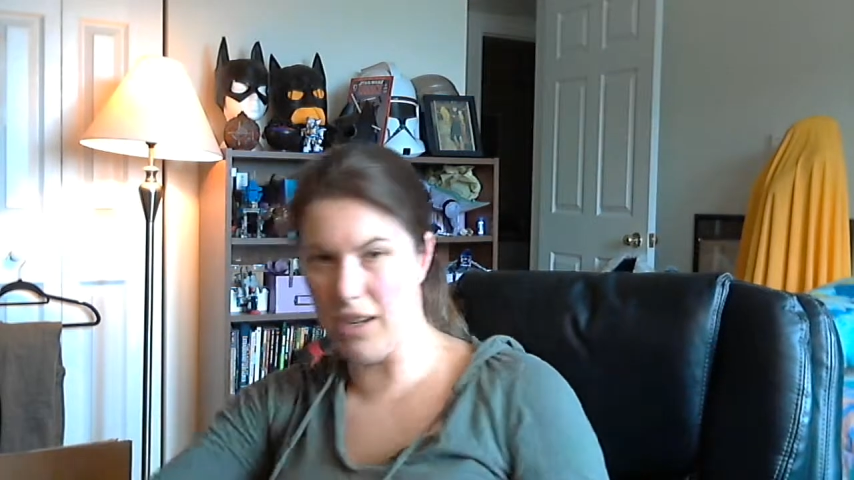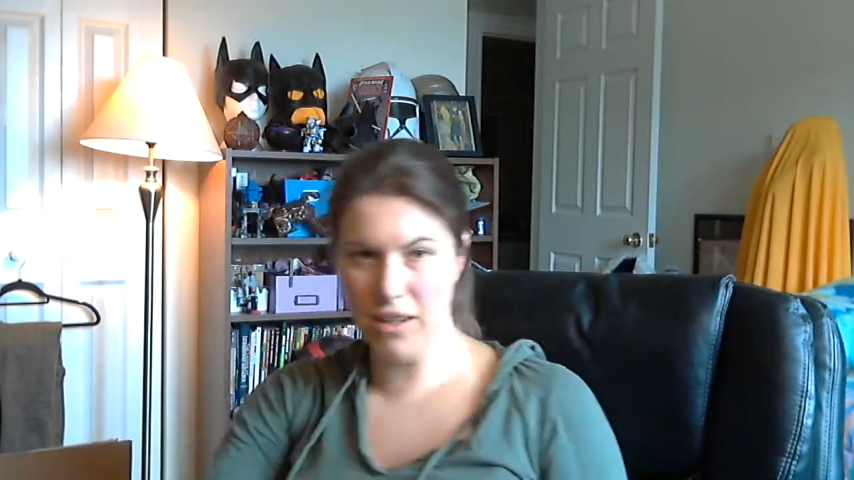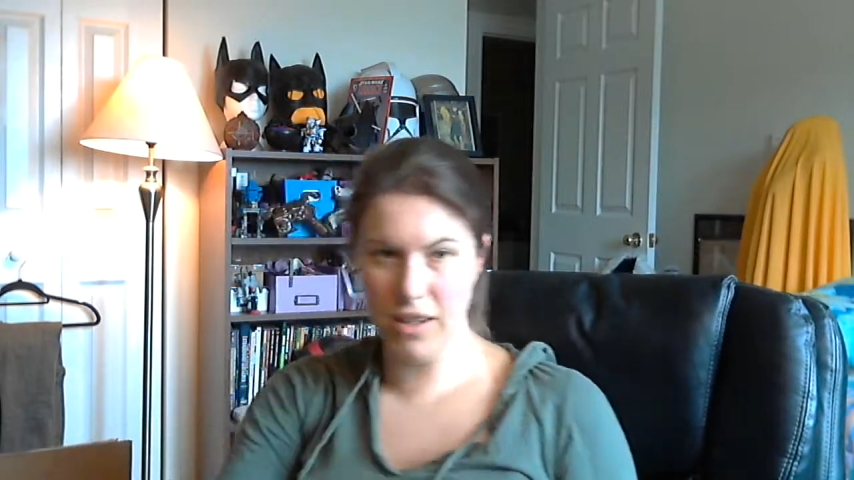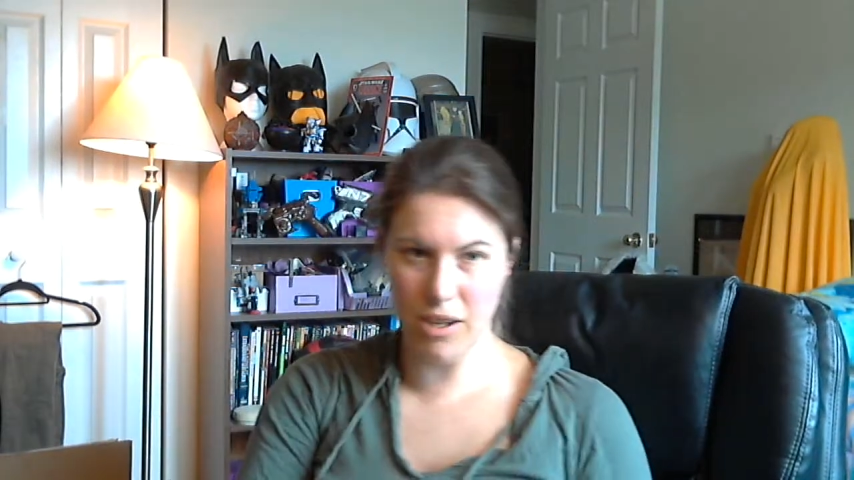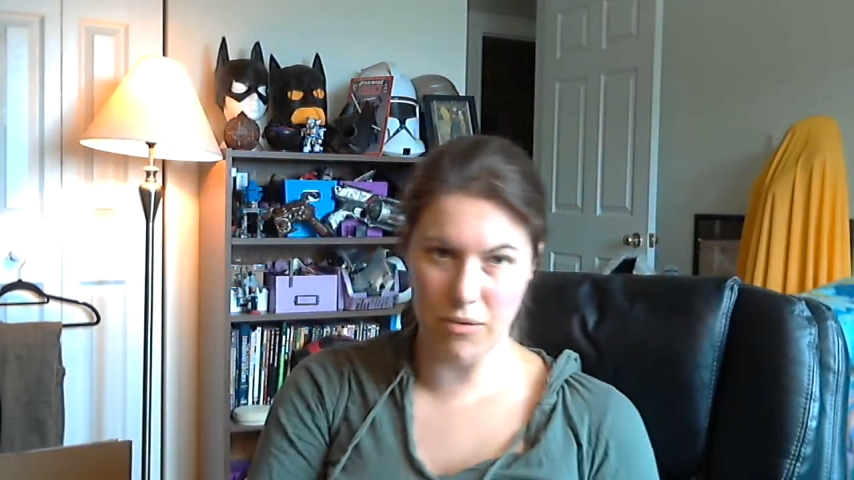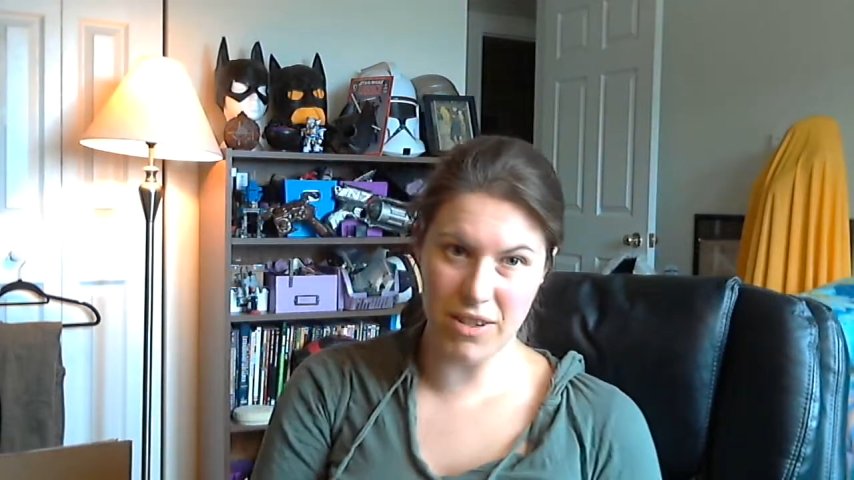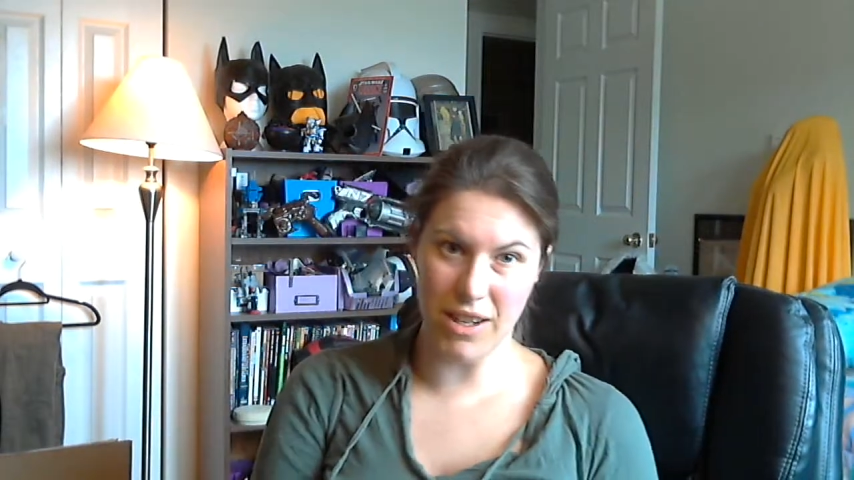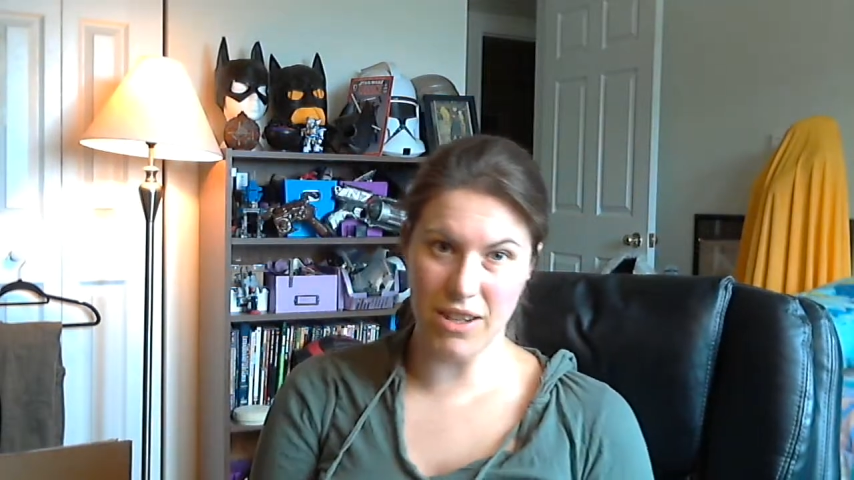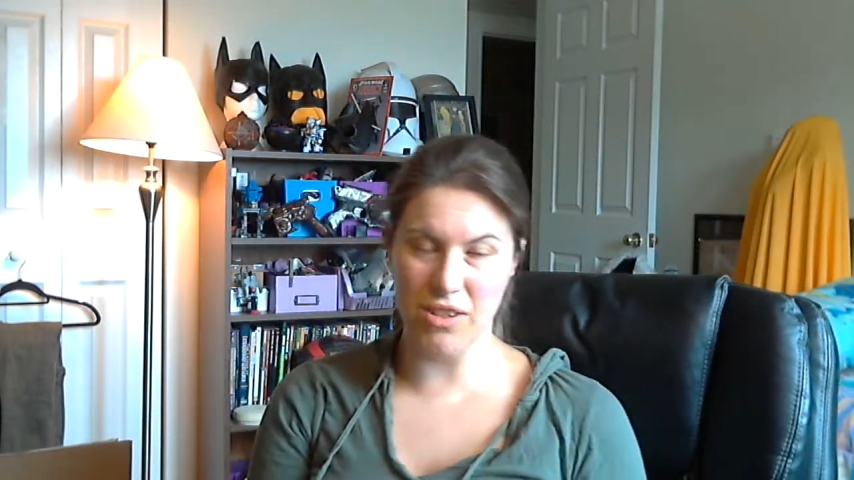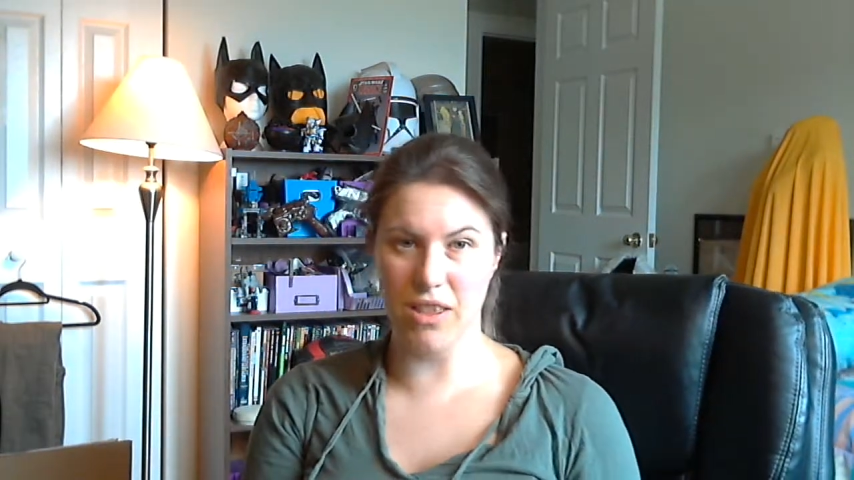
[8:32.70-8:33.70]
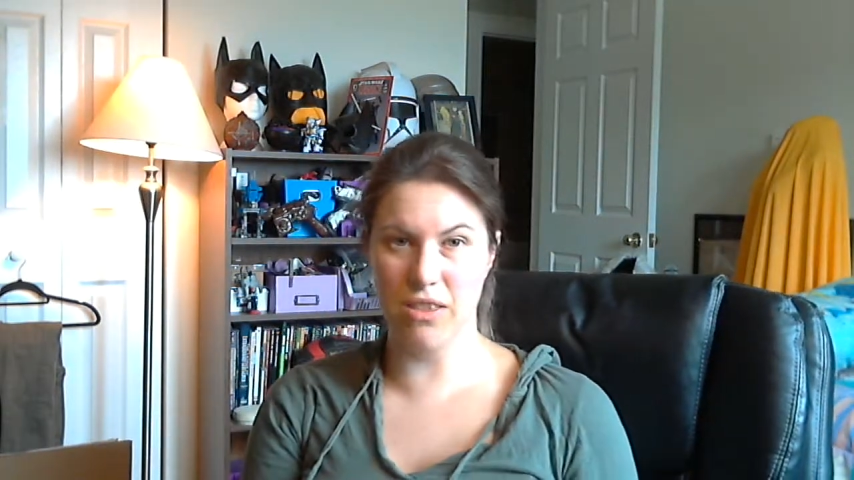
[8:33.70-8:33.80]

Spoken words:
gun that was actually